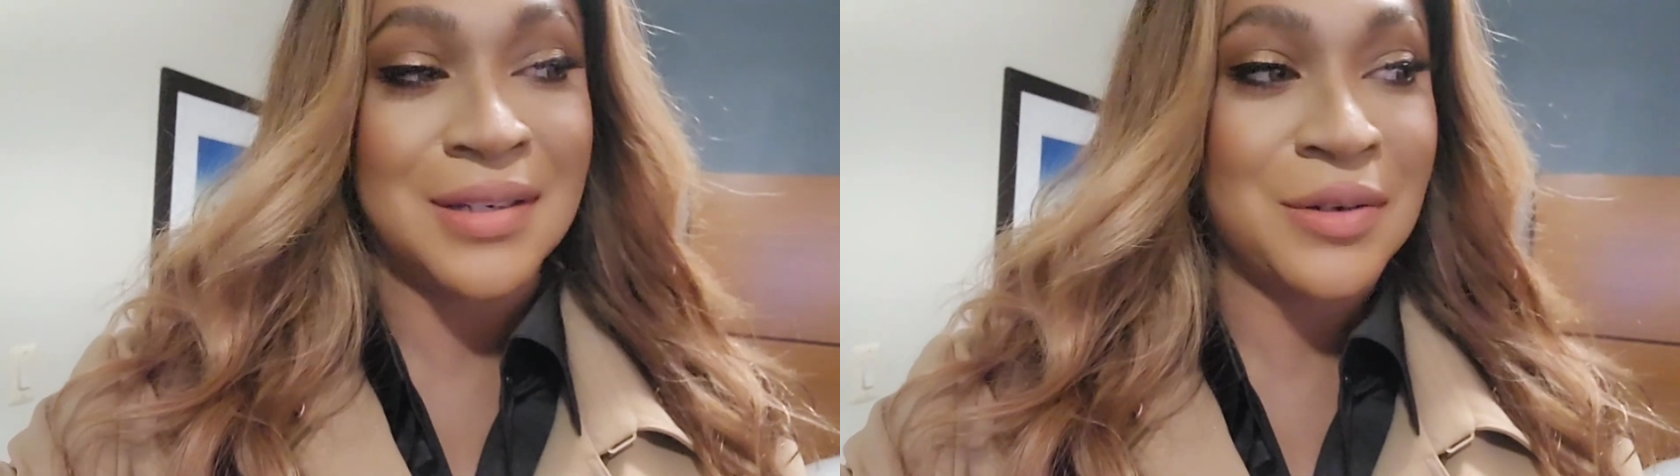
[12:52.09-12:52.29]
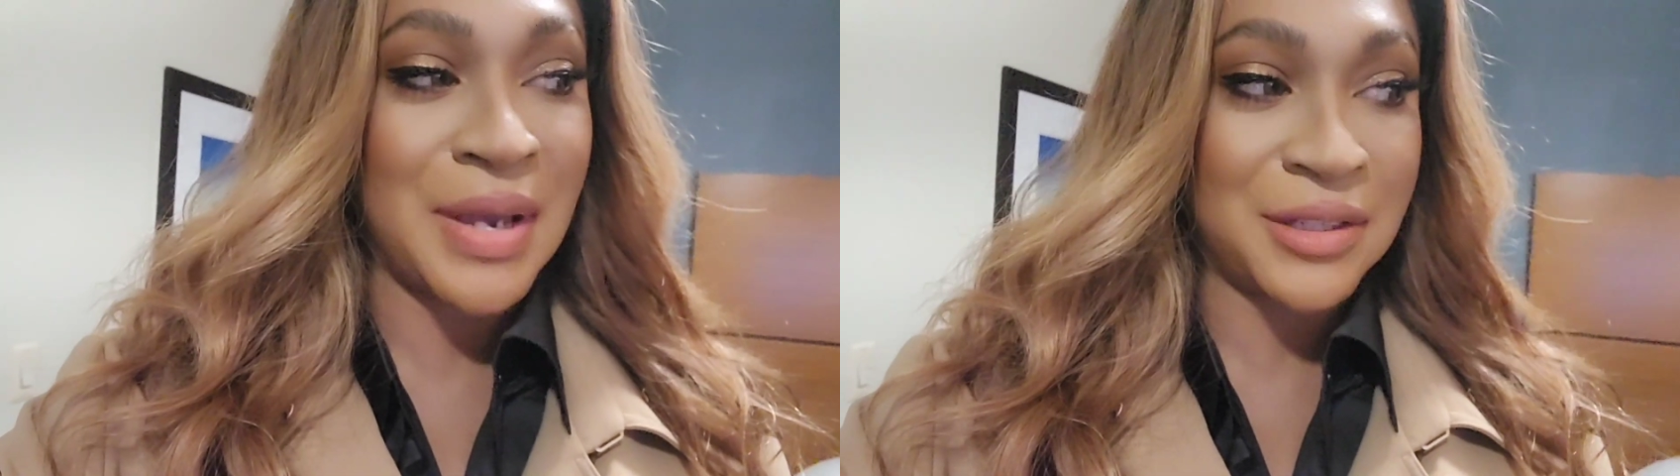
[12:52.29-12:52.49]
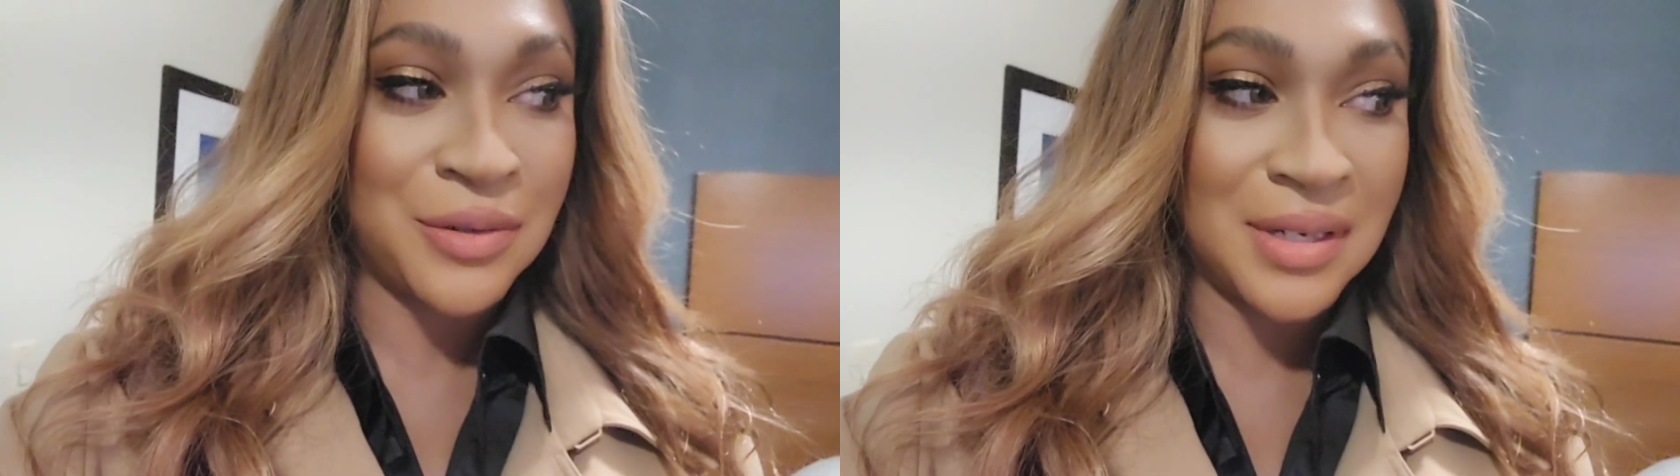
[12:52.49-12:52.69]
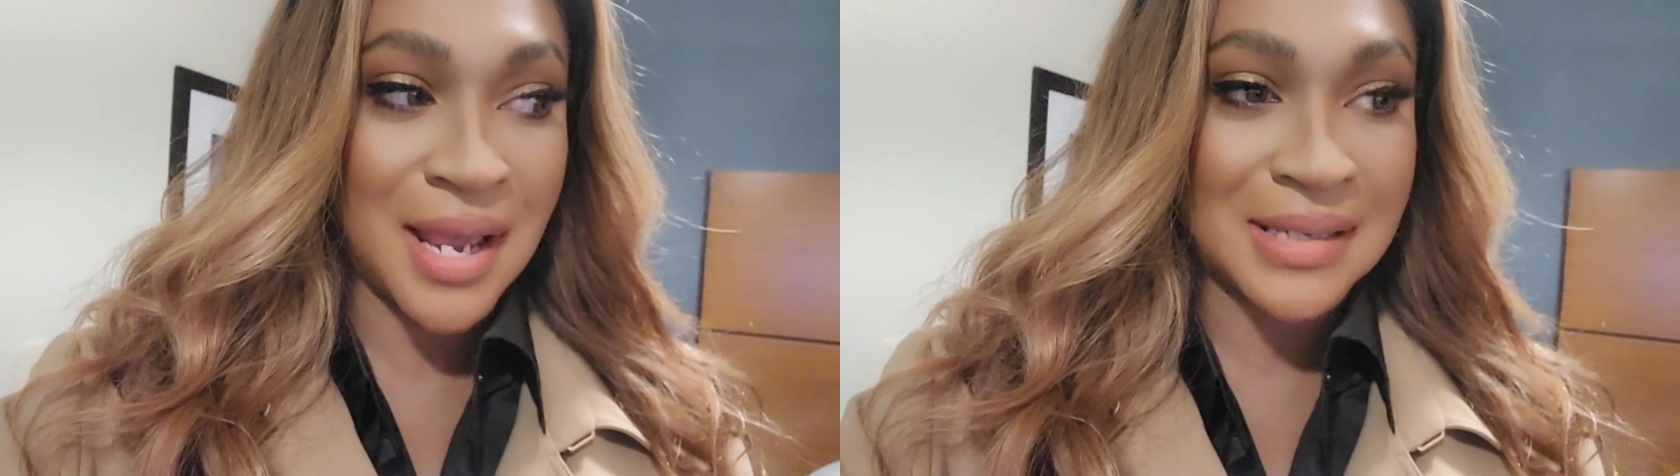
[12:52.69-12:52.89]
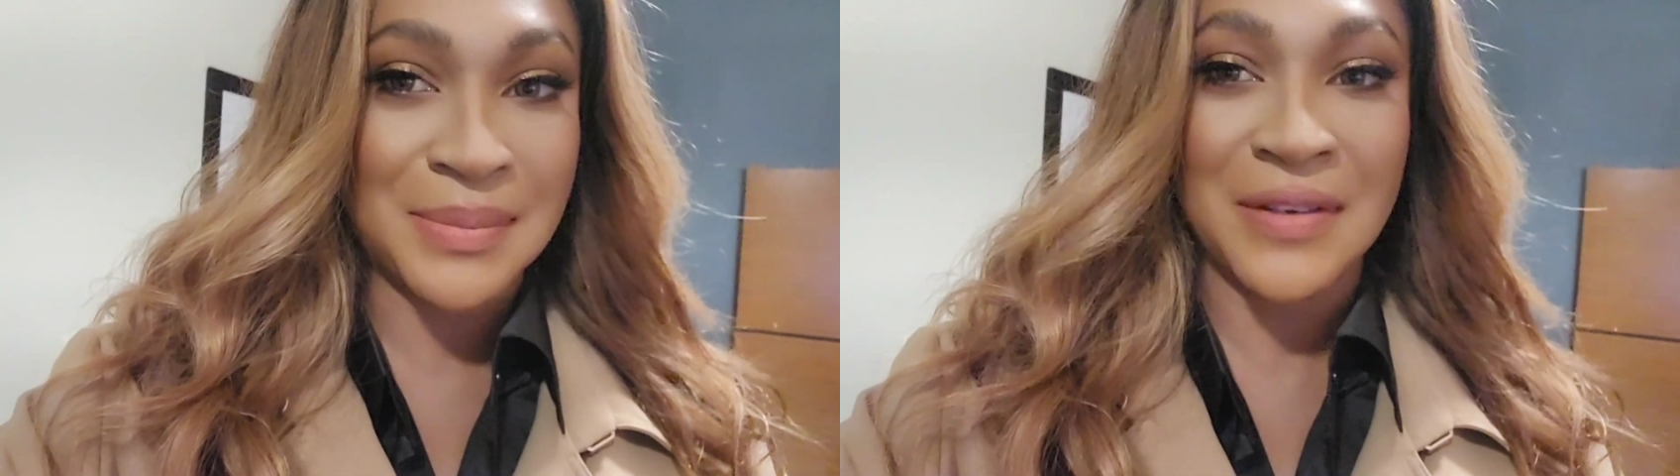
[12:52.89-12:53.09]
The director
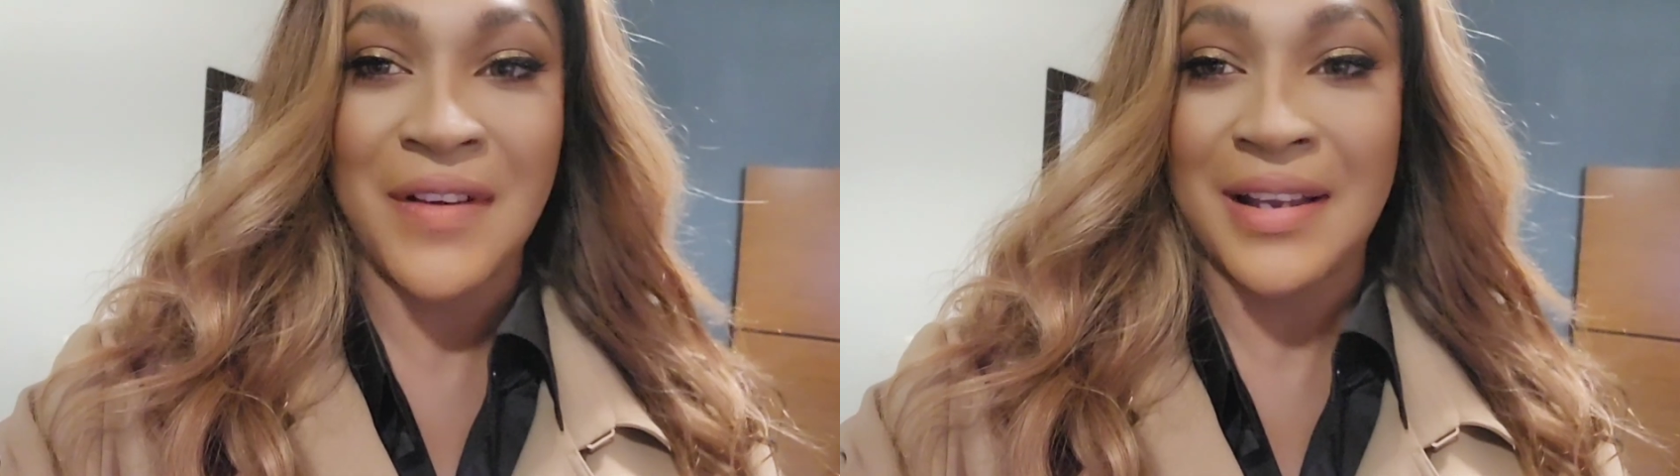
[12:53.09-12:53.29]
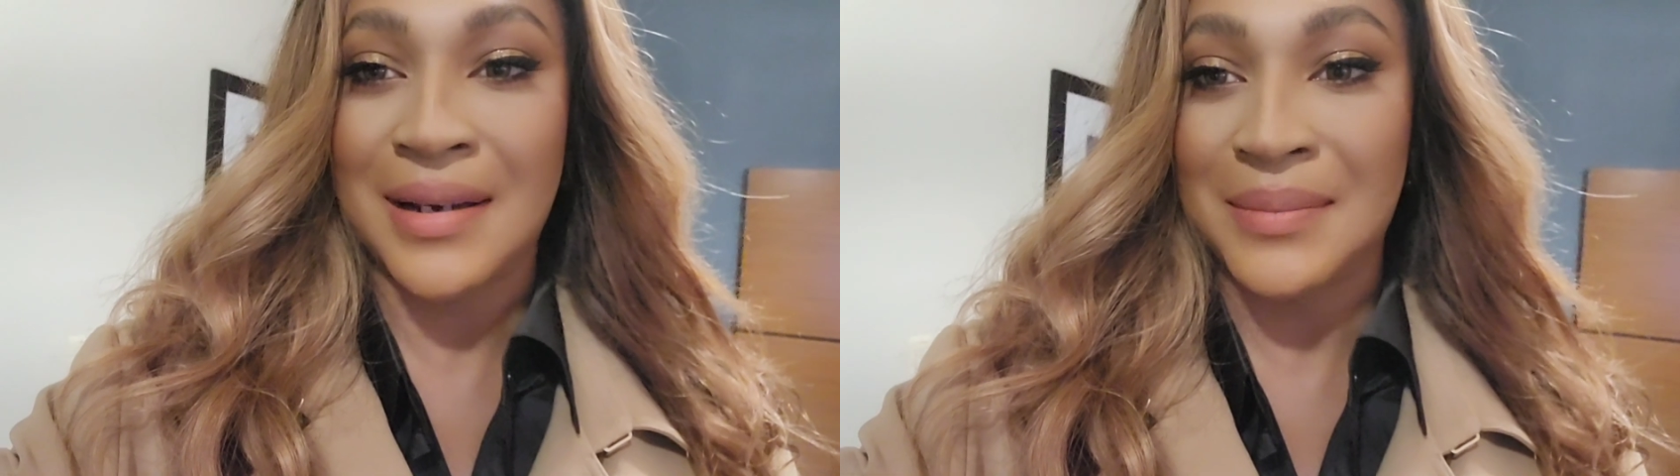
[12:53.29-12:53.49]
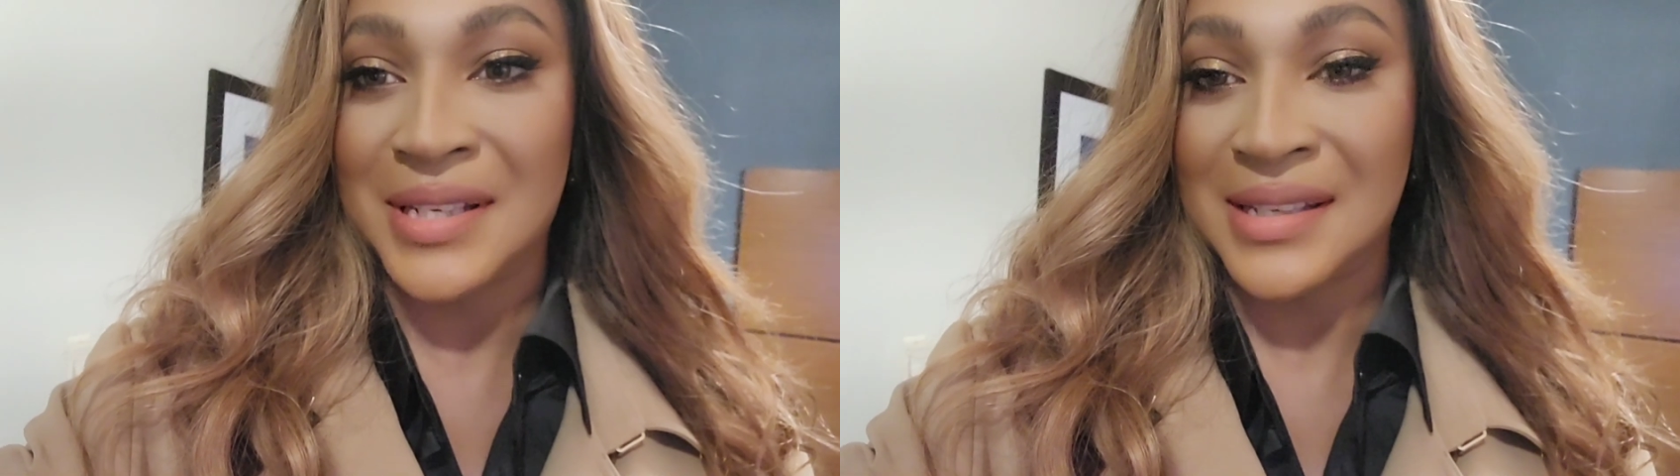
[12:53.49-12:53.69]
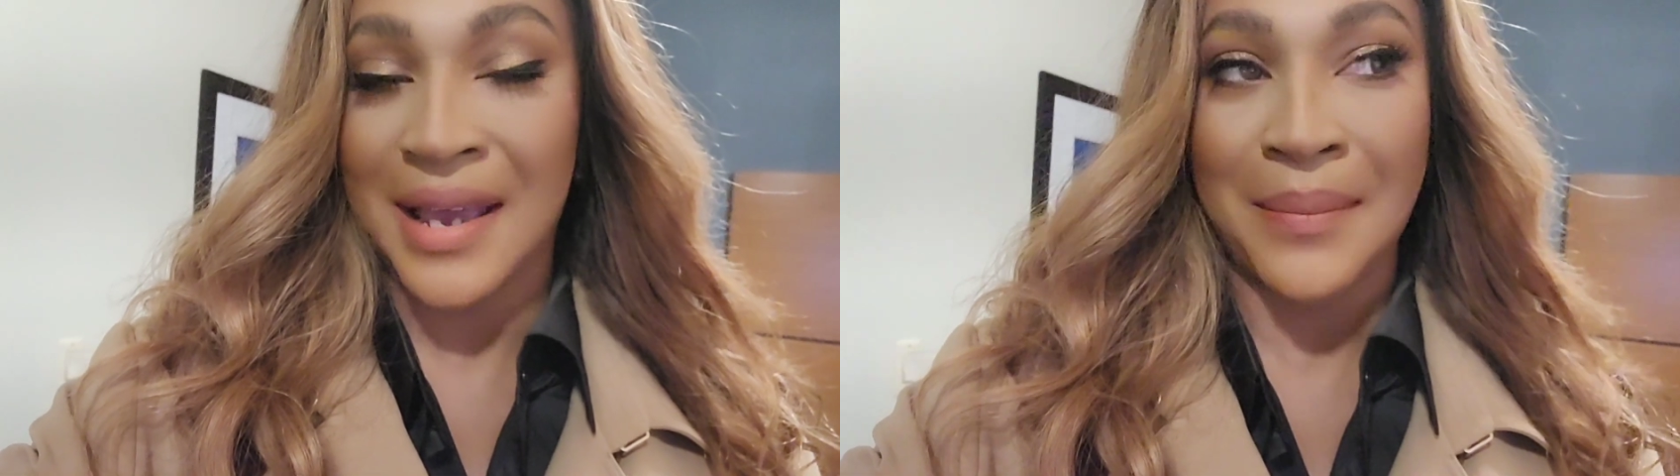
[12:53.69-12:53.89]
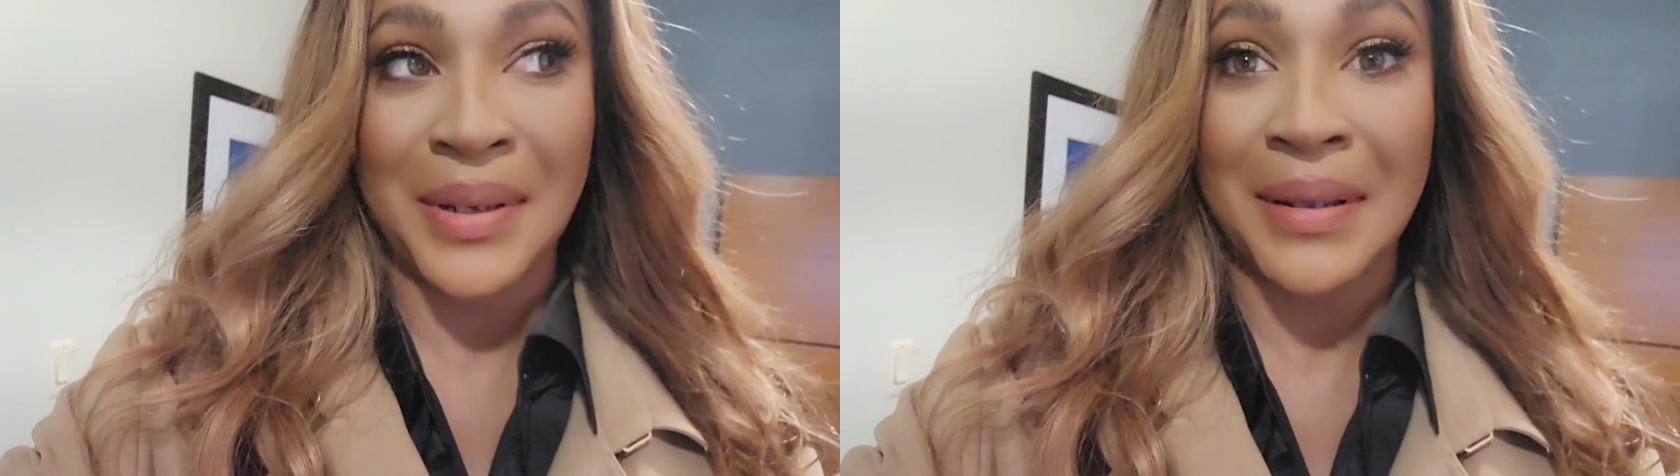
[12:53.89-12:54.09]
did ask me if I could come to set,